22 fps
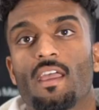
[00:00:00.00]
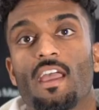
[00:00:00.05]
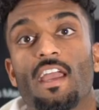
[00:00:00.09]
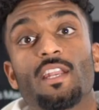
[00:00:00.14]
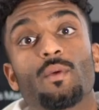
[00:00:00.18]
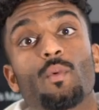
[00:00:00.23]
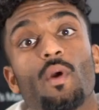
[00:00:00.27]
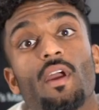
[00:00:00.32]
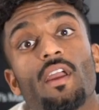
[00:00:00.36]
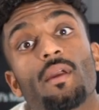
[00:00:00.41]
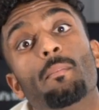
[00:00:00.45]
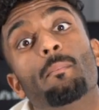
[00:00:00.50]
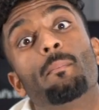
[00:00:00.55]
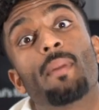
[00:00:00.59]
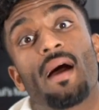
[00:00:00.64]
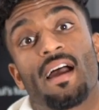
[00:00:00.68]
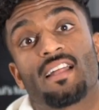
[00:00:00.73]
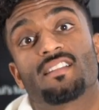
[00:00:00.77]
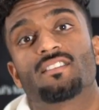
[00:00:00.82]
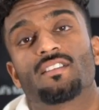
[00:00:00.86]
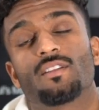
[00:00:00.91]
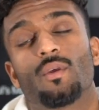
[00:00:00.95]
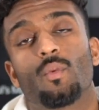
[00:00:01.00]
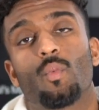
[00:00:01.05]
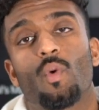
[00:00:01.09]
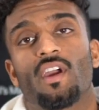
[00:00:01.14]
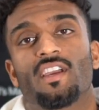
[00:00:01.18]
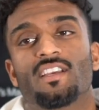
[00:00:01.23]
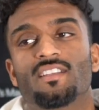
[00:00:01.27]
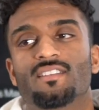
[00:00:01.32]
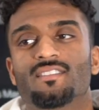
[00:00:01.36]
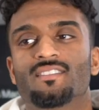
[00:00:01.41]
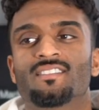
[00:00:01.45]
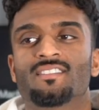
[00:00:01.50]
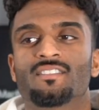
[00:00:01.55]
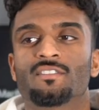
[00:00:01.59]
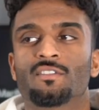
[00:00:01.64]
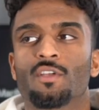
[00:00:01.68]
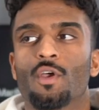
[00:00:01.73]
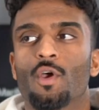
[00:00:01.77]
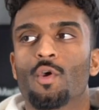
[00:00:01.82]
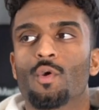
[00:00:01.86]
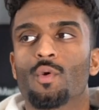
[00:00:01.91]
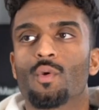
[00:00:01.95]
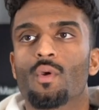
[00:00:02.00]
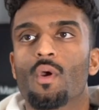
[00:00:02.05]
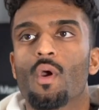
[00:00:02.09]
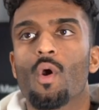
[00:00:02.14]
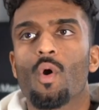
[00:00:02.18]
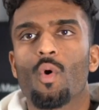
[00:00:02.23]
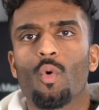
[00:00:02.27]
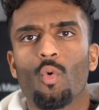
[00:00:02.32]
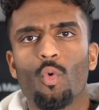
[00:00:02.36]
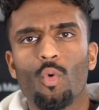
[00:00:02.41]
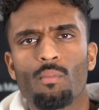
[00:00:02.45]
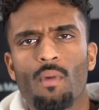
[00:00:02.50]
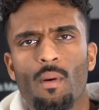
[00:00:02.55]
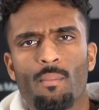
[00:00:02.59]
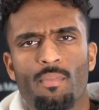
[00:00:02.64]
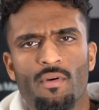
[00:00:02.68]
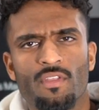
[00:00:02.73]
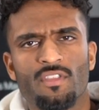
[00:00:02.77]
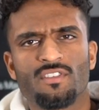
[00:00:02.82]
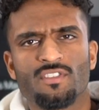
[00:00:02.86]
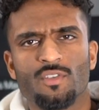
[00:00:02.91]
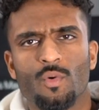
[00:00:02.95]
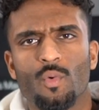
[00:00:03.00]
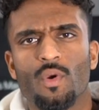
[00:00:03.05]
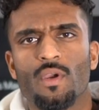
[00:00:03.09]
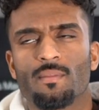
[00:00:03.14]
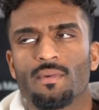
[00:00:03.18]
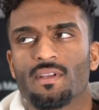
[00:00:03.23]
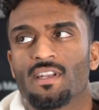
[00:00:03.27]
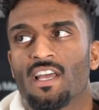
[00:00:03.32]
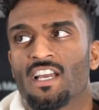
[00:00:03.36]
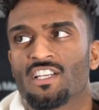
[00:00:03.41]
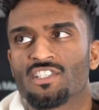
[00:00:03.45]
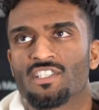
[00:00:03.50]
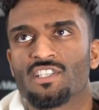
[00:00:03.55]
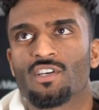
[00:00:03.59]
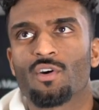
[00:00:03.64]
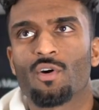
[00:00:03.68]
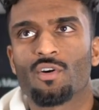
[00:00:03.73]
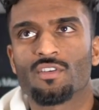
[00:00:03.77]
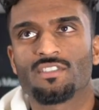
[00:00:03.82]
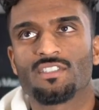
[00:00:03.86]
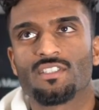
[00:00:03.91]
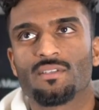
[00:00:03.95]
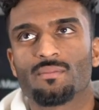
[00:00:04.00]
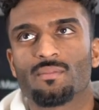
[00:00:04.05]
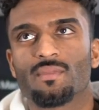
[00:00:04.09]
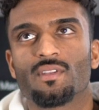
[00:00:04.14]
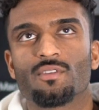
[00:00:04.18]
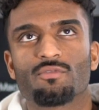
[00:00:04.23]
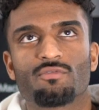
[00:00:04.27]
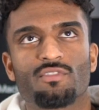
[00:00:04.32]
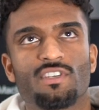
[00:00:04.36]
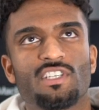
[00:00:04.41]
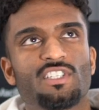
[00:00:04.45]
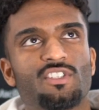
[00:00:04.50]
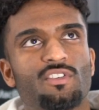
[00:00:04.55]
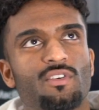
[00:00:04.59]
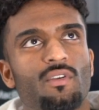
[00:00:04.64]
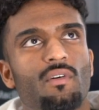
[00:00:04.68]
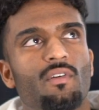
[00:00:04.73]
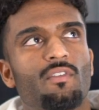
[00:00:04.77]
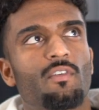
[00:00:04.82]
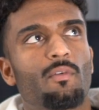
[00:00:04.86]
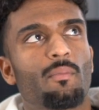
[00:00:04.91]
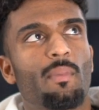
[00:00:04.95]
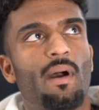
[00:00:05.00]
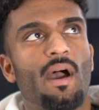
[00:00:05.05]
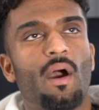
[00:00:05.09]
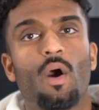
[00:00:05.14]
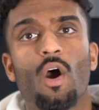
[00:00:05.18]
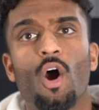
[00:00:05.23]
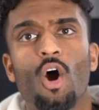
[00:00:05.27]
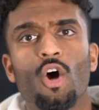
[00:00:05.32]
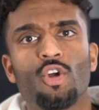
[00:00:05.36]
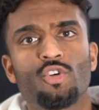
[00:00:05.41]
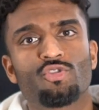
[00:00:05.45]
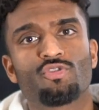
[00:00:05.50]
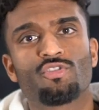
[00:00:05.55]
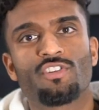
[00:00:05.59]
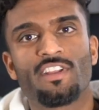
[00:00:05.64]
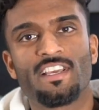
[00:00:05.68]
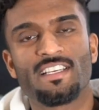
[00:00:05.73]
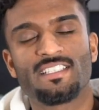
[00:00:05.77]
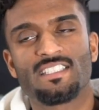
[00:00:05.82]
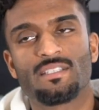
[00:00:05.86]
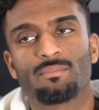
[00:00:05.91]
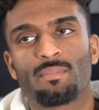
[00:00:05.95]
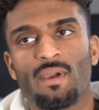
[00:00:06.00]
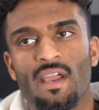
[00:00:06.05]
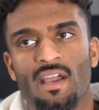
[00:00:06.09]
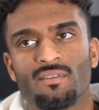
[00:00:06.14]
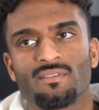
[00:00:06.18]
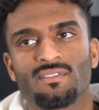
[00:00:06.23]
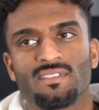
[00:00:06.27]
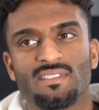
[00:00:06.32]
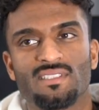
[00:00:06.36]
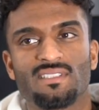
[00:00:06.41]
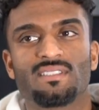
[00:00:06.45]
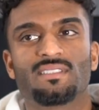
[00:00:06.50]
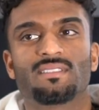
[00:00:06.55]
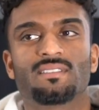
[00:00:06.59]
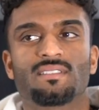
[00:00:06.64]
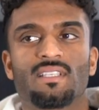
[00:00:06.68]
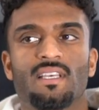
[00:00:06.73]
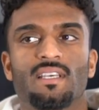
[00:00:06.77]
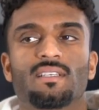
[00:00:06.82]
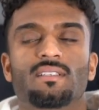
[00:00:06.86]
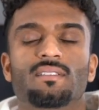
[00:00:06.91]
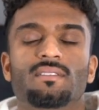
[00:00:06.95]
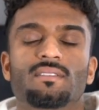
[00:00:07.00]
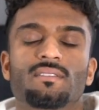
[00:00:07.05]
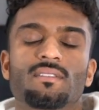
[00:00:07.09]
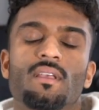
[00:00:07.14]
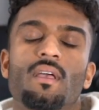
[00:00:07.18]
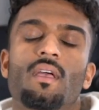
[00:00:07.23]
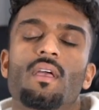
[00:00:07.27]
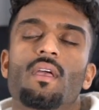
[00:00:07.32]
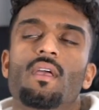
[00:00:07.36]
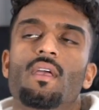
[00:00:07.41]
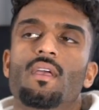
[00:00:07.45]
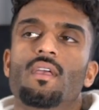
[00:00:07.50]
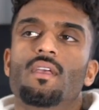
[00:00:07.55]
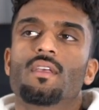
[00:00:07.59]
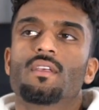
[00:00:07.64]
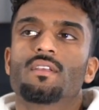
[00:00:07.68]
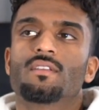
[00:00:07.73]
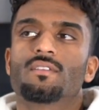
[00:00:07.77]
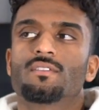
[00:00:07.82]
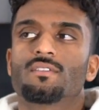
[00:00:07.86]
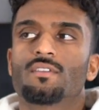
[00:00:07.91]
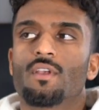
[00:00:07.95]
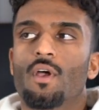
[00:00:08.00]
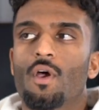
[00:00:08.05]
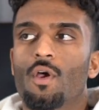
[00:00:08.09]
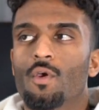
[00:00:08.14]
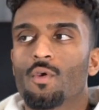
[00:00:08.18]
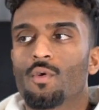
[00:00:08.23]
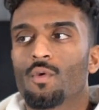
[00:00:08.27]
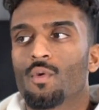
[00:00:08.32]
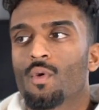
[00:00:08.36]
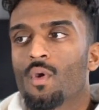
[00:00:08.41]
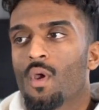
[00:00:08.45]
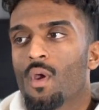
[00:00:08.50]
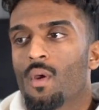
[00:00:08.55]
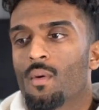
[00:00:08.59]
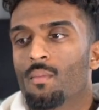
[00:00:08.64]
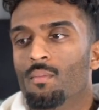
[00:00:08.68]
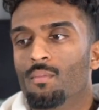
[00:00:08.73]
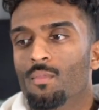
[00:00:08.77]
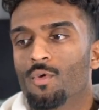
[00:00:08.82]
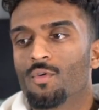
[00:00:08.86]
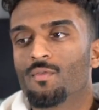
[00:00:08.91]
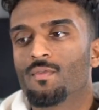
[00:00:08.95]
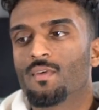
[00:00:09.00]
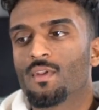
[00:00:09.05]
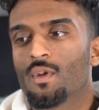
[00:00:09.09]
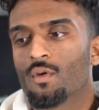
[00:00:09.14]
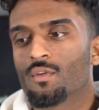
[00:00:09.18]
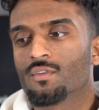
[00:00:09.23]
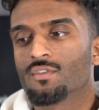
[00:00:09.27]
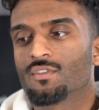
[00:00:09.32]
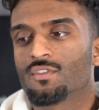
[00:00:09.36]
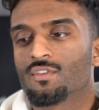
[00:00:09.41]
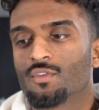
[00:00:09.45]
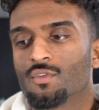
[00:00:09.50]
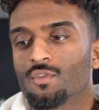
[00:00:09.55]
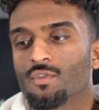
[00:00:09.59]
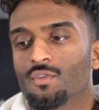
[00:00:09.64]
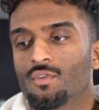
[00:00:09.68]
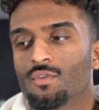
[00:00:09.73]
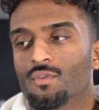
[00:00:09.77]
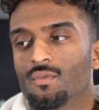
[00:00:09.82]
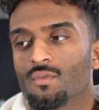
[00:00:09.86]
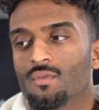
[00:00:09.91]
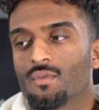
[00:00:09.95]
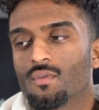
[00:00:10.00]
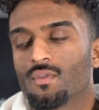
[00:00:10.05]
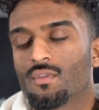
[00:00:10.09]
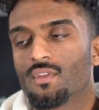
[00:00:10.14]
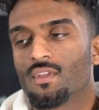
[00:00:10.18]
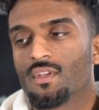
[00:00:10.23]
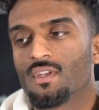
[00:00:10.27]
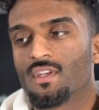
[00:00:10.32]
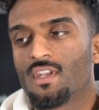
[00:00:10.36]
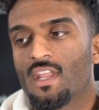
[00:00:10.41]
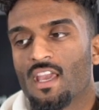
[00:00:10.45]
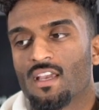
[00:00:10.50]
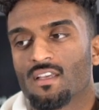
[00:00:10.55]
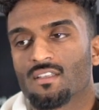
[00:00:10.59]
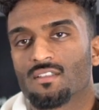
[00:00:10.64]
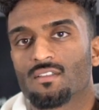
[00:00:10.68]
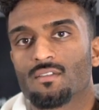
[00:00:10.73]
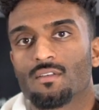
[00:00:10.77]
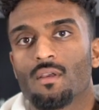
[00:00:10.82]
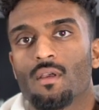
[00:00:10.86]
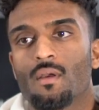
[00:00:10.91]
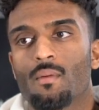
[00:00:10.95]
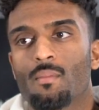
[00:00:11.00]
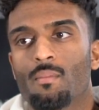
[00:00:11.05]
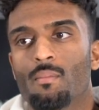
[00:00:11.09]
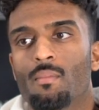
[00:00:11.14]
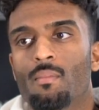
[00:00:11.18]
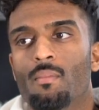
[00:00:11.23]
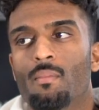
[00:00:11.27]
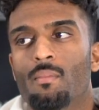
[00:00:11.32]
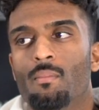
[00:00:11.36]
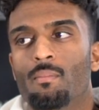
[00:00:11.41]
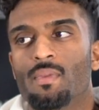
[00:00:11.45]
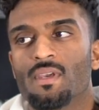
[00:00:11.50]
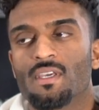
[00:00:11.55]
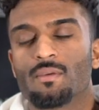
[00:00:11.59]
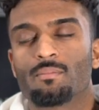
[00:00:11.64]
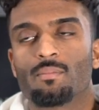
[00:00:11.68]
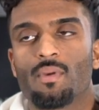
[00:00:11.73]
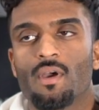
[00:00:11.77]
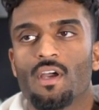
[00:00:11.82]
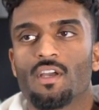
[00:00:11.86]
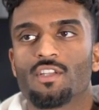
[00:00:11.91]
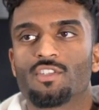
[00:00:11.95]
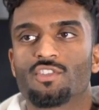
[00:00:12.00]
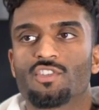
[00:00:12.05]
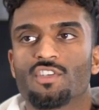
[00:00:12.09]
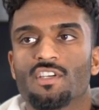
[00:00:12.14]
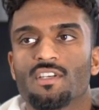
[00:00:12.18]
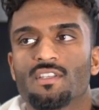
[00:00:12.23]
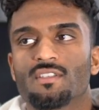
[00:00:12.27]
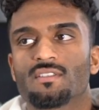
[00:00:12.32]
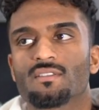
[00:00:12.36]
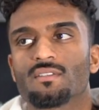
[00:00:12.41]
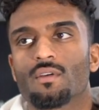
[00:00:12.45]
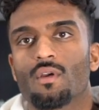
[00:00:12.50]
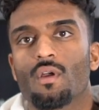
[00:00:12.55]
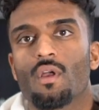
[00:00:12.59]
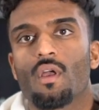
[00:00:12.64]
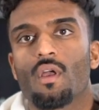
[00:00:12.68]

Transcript: Anyway, back to the weights. So all my brother's equipment actually cost him in the region of about £180, he says. So moving on to the next big purchase,